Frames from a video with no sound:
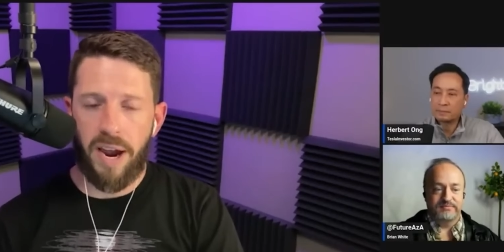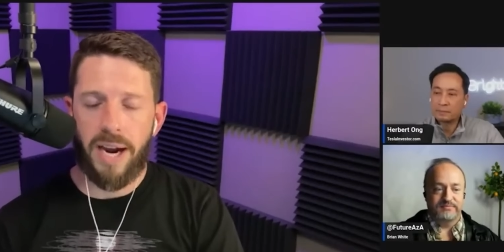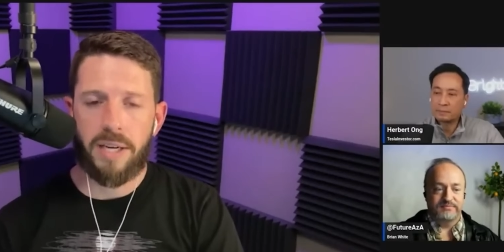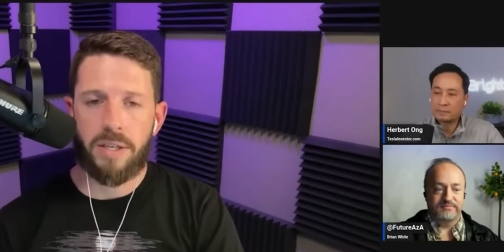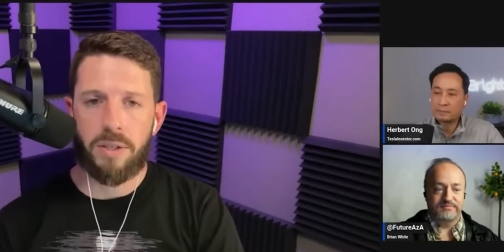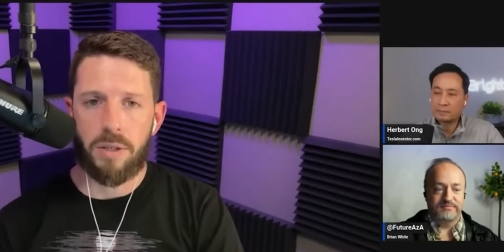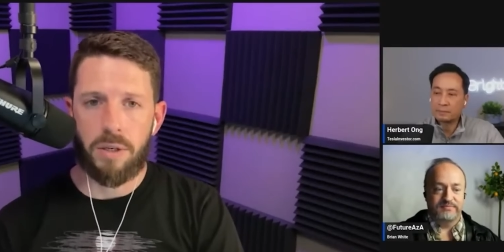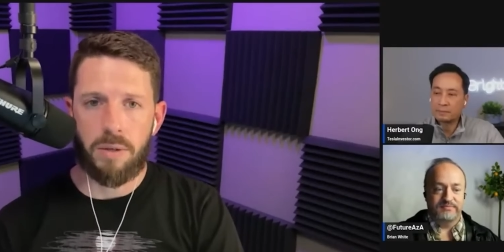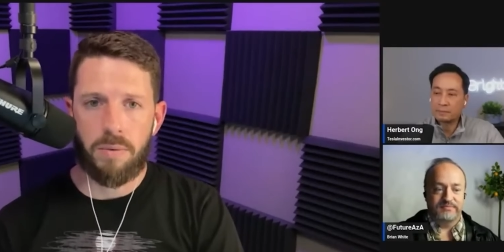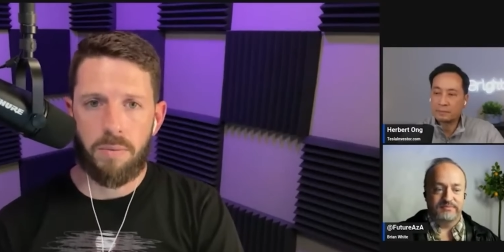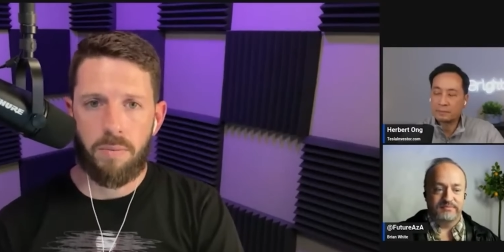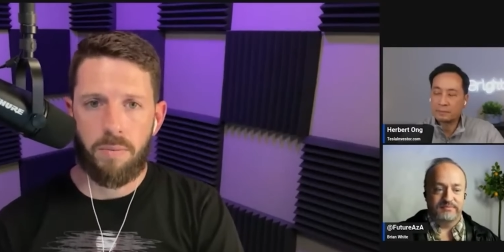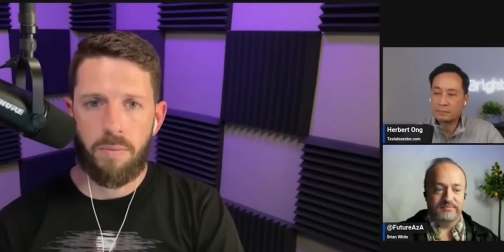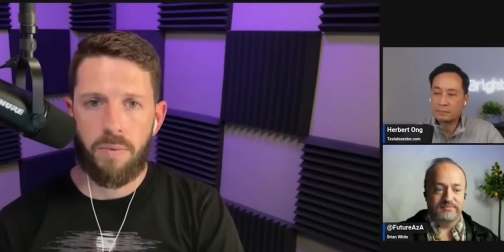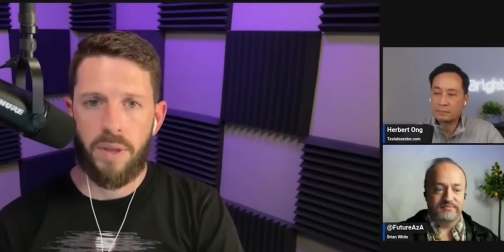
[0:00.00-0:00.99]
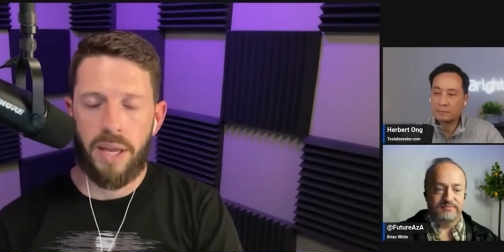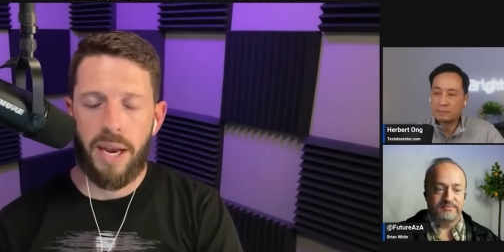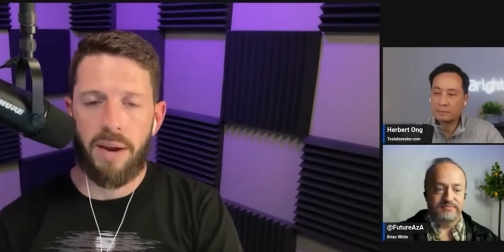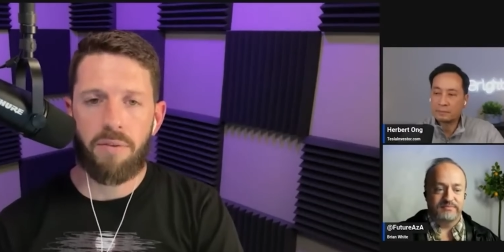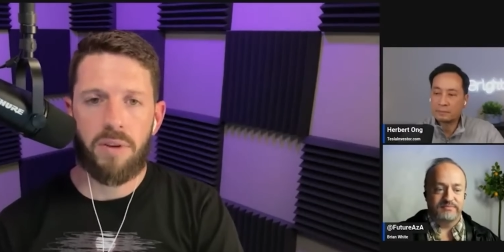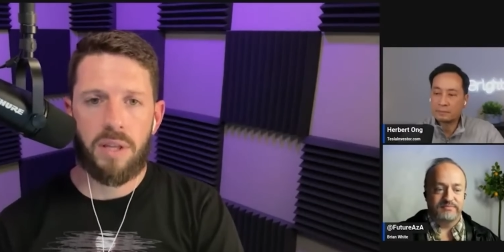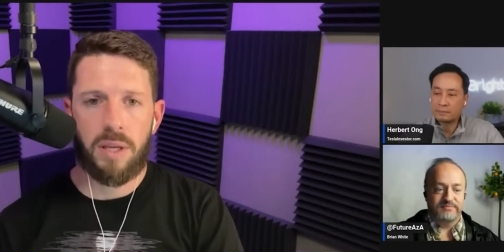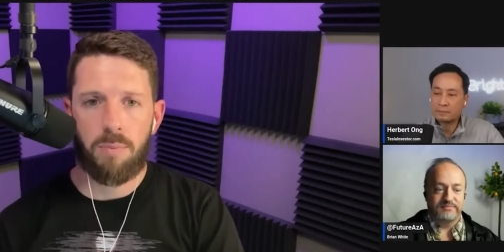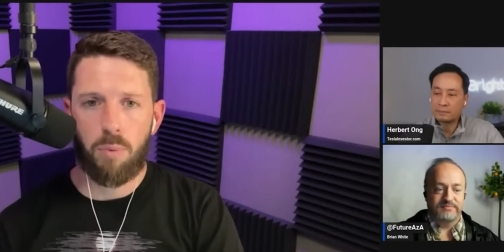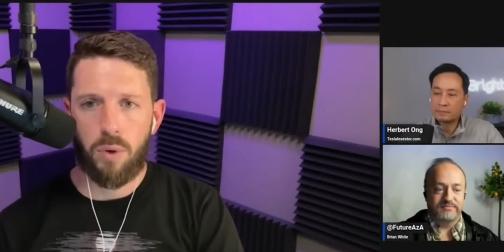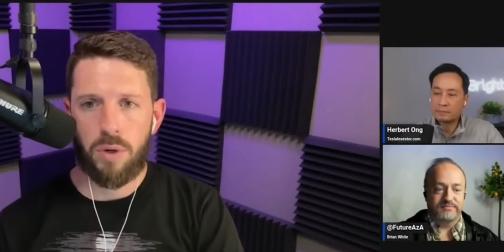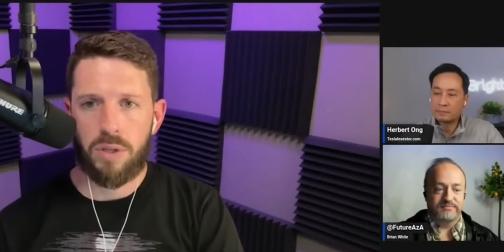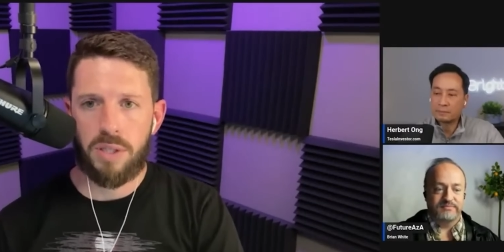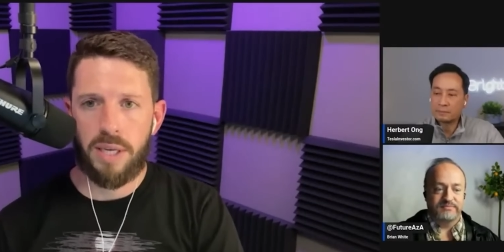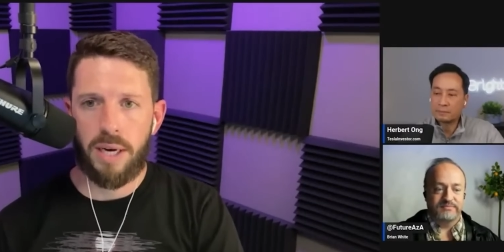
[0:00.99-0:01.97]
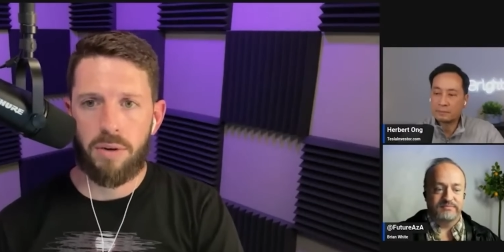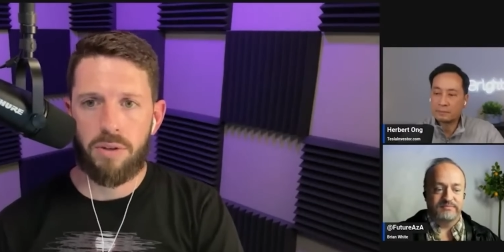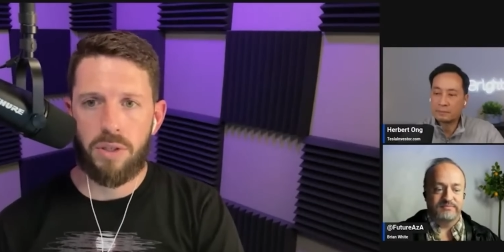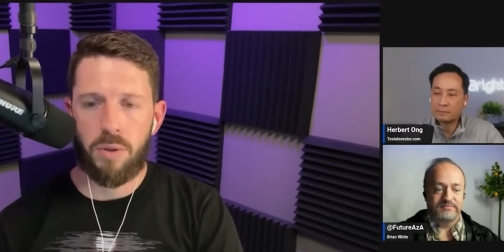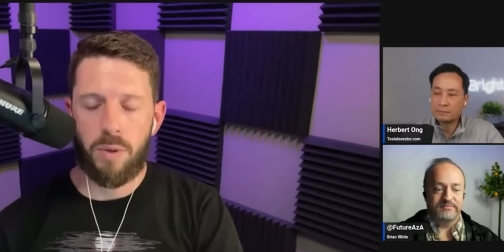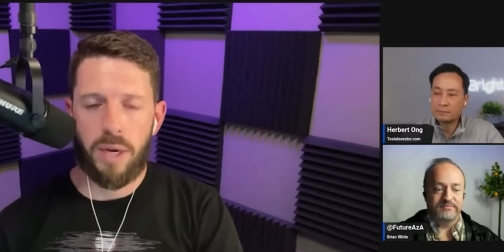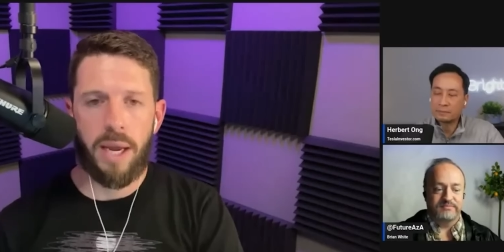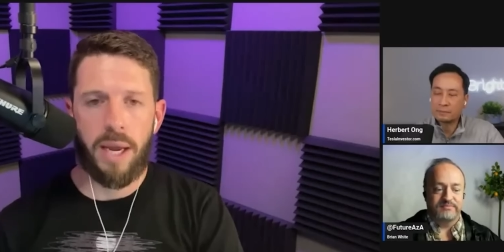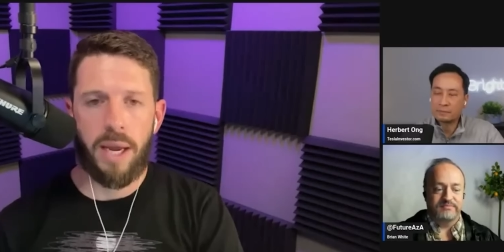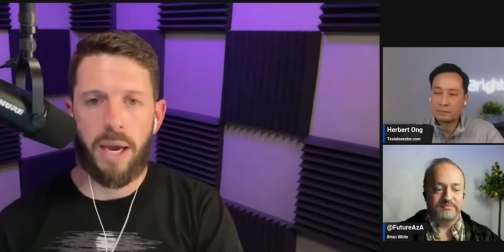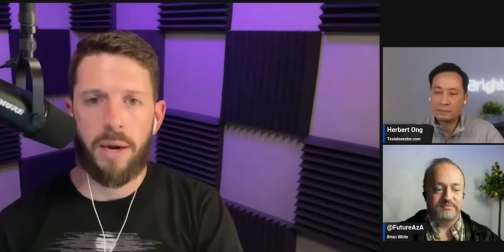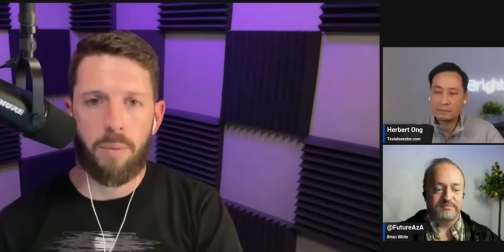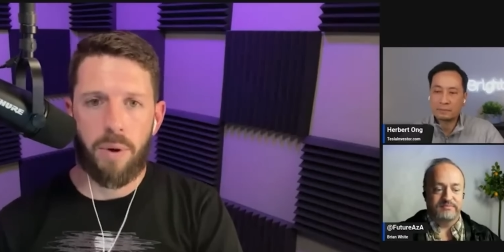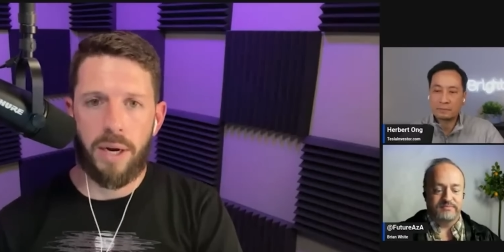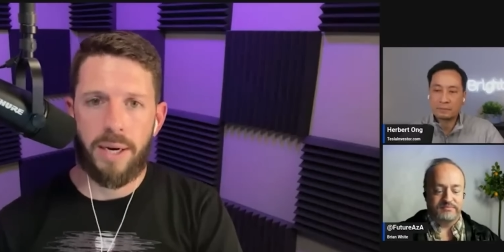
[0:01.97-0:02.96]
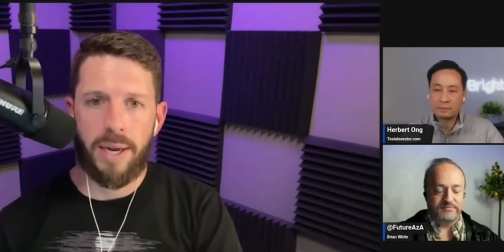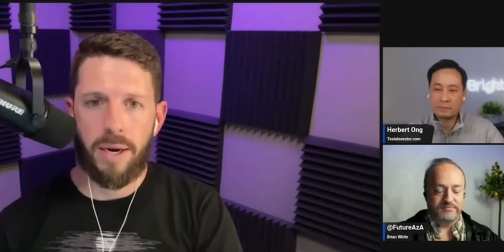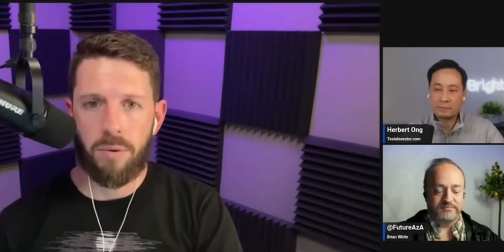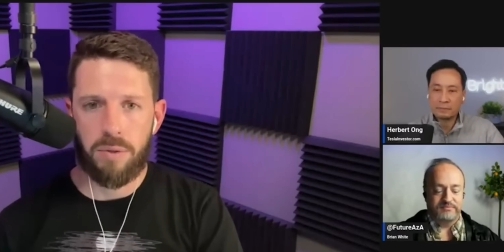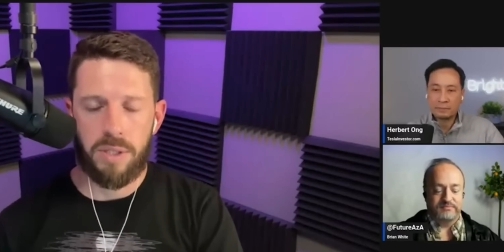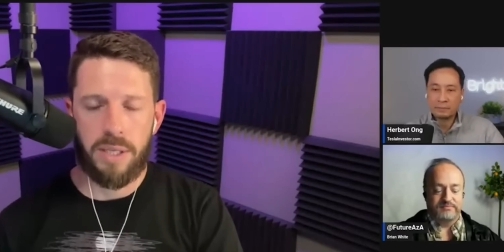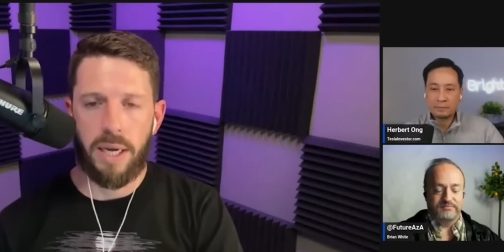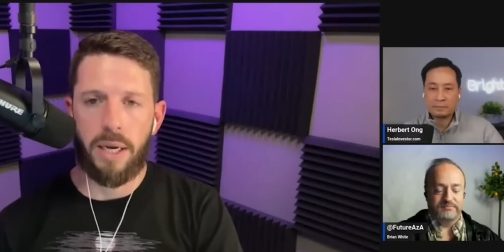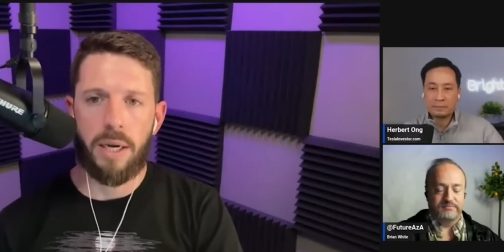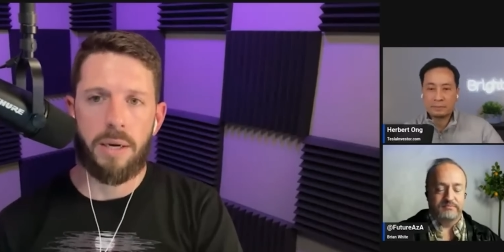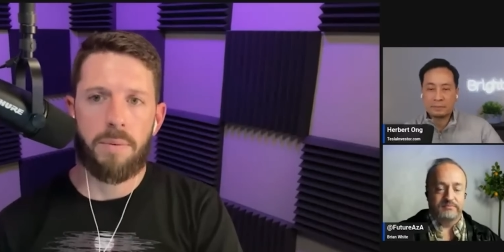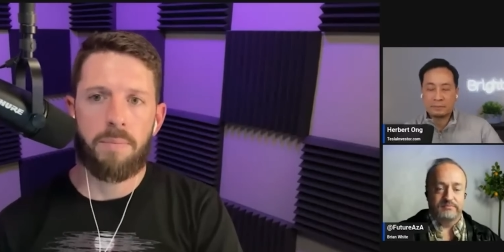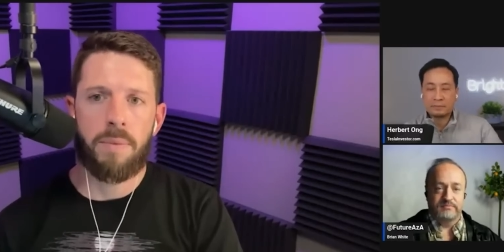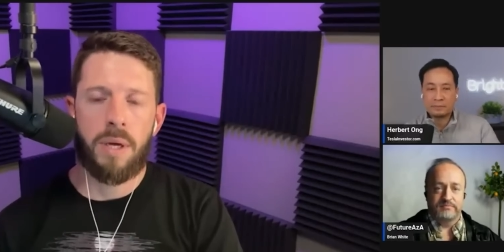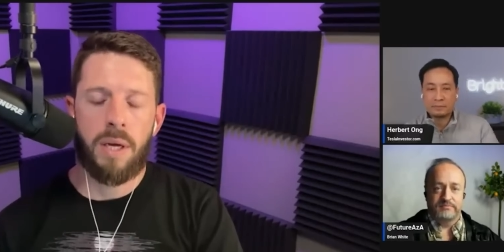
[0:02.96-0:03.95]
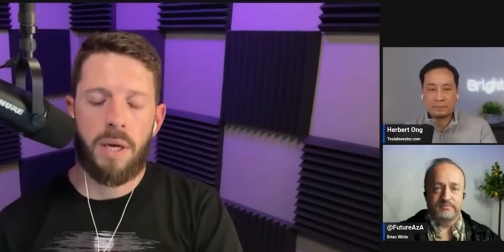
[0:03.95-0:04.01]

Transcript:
Speaker 1: factor that everything boils down to in A I right now is data.